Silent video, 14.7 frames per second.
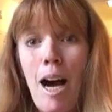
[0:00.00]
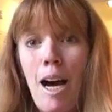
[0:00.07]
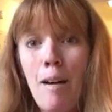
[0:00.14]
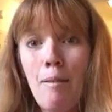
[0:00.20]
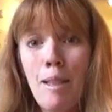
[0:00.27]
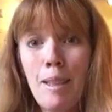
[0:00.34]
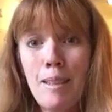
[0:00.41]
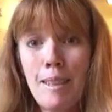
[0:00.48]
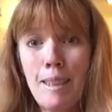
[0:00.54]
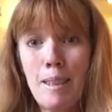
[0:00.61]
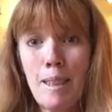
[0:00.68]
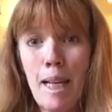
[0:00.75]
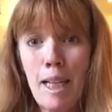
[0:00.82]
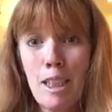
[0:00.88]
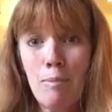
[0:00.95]
I want to see
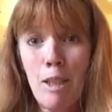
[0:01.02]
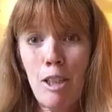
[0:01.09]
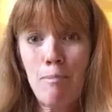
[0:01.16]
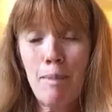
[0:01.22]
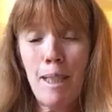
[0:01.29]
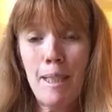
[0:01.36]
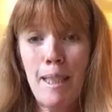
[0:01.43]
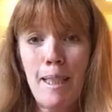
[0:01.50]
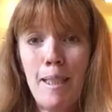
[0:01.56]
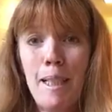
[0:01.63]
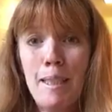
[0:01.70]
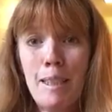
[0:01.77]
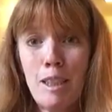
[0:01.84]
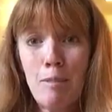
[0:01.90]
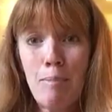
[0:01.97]
taxpayer money
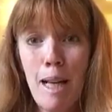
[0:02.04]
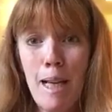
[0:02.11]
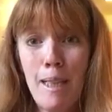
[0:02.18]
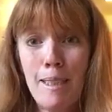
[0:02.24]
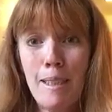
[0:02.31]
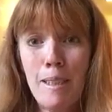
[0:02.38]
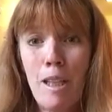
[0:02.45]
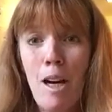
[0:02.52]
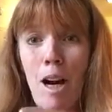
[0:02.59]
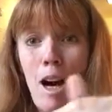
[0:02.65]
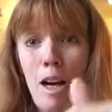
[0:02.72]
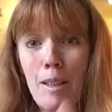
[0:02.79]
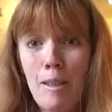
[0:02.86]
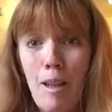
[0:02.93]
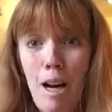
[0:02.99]
spent
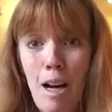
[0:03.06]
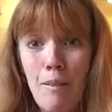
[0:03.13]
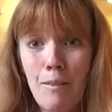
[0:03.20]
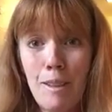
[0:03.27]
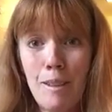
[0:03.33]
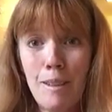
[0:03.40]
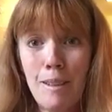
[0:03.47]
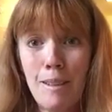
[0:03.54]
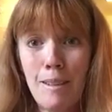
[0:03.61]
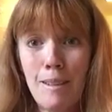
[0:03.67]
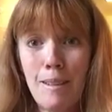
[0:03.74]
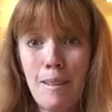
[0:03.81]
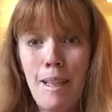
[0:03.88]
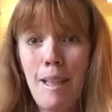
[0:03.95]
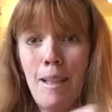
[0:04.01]
on
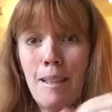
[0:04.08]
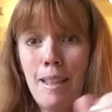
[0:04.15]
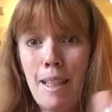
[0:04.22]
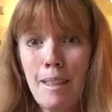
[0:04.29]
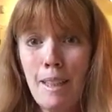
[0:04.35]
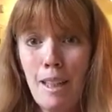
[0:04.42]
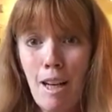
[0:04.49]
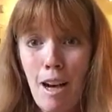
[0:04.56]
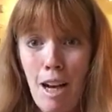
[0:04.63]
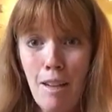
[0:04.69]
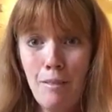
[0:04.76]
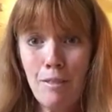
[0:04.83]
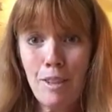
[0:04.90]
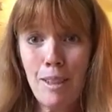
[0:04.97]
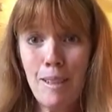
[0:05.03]
conferences like the
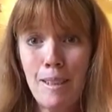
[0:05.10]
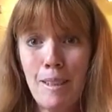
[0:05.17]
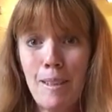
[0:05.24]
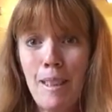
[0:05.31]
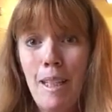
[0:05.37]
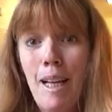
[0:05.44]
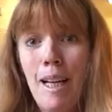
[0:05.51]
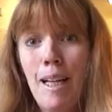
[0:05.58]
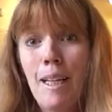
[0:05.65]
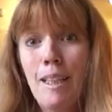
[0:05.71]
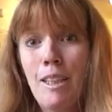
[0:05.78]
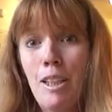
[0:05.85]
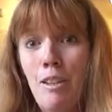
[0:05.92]
conference in